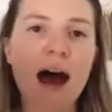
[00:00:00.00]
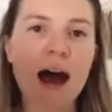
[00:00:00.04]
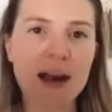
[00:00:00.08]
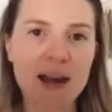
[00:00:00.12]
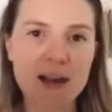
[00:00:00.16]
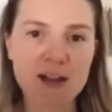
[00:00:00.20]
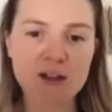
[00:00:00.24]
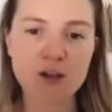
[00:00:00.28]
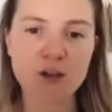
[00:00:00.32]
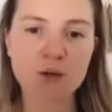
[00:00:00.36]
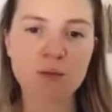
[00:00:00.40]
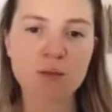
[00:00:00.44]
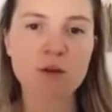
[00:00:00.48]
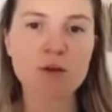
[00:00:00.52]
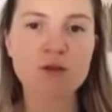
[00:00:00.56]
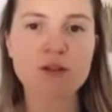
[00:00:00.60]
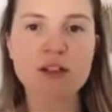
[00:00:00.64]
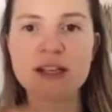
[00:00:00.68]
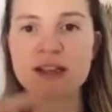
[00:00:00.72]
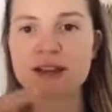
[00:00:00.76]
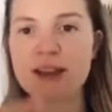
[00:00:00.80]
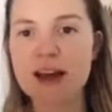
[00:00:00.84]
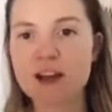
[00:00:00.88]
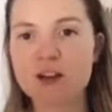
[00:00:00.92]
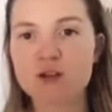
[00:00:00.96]
Alex
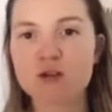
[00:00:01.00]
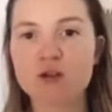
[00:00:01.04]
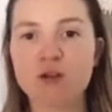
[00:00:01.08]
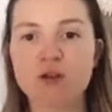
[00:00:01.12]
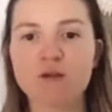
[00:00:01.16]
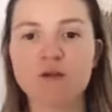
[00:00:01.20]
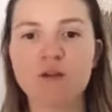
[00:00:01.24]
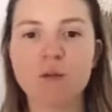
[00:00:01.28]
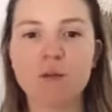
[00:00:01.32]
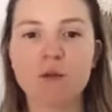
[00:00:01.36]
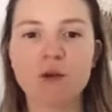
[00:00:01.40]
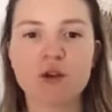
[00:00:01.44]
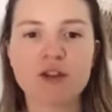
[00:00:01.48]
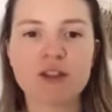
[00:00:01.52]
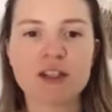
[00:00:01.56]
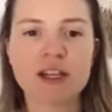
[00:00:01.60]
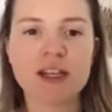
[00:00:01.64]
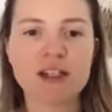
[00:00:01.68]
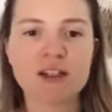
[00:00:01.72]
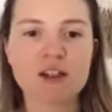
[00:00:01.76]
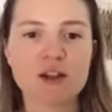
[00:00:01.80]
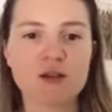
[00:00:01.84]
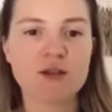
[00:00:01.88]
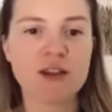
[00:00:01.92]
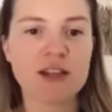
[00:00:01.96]
Hormozi, their short-form
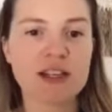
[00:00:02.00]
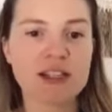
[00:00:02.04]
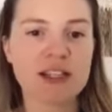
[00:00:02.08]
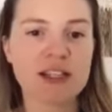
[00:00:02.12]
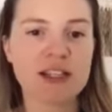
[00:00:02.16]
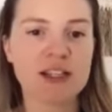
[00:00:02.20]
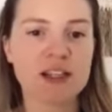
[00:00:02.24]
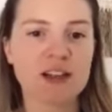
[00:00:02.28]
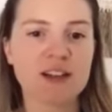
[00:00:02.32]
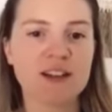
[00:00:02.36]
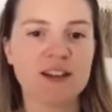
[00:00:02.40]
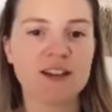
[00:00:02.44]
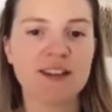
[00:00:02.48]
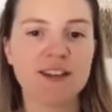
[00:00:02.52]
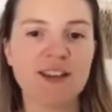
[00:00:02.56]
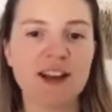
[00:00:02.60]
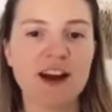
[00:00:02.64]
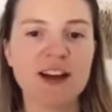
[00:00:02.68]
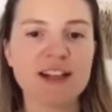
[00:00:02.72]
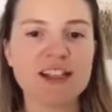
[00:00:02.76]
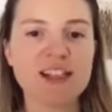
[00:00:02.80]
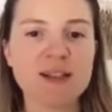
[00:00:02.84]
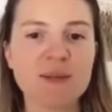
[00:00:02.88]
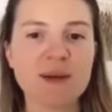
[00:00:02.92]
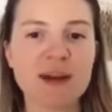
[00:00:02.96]
content. So this is a
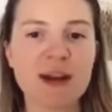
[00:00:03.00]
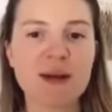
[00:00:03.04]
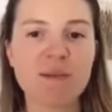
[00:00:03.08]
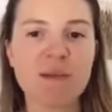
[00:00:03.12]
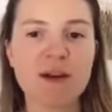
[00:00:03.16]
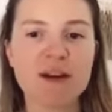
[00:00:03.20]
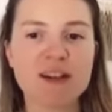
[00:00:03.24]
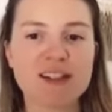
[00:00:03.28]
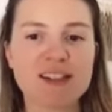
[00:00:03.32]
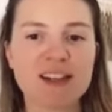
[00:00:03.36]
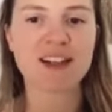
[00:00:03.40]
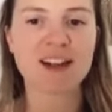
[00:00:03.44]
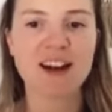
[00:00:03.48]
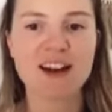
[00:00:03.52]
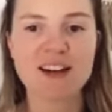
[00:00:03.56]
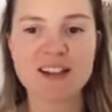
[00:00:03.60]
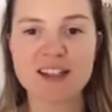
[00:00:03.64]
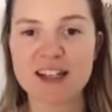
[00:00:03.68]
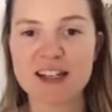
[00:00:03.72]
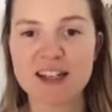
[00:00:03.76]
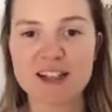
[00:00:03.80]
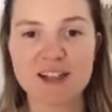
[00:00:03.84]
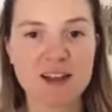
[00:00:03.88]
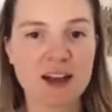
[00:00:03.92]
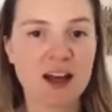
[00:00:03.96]
90-minute
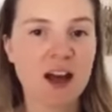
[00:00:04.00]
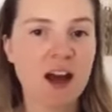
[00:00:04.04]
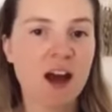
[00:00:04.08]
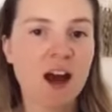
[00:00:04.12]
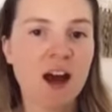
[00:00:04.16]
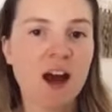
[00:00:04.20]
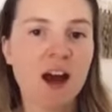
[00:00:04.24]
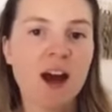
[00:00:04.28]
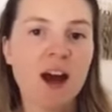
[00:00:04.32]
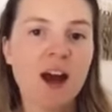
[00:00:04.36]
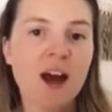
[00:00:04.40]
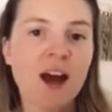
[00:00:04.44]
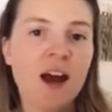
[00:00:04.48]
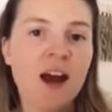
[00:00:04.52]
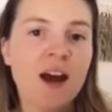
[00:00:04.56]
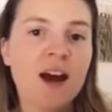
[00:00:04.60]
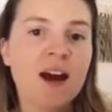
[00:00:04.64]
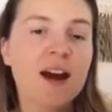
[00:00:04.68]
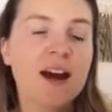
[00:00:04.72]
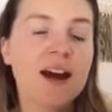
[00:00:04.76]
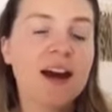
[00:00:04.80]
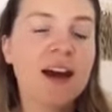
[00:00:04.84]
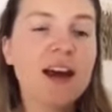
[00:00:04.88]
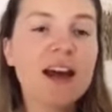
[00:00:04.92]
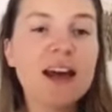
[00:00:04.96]
masterclass. It is
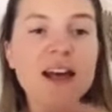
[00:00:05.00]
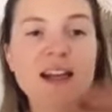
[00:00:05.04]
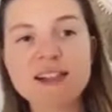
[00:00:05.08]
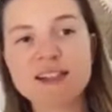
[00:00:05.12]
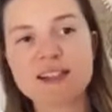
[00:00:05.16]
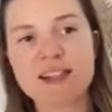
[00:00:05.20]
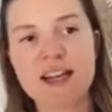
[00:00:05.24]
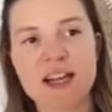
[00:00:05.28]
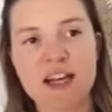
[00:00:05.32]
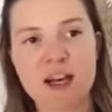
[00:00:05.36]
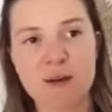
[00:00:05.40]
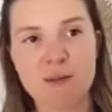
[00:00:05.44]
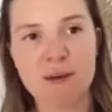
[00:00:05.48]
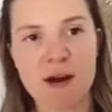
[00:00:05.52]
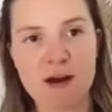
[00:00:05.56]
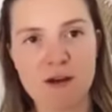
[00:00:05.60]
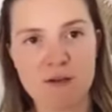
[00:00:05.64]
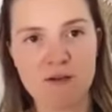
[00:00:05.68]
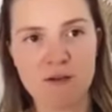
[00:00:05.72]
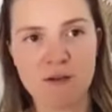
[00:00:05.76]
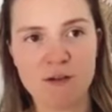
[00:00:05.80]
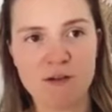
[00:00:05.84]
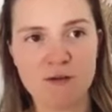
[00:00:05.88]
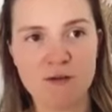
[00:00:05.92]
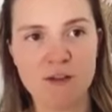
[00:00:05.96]
insanely
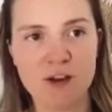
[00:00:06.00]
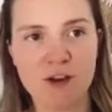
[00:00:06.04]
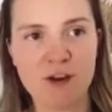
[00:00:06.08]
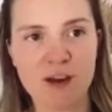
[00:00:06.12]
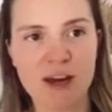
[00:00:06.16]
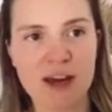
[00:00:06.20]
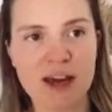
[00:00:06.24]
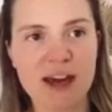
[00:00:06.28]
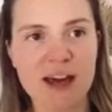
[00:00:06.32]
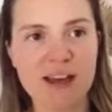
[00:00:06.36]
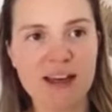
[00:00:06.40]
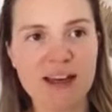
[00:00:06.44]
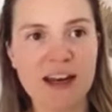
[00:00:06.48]
powerful, okay?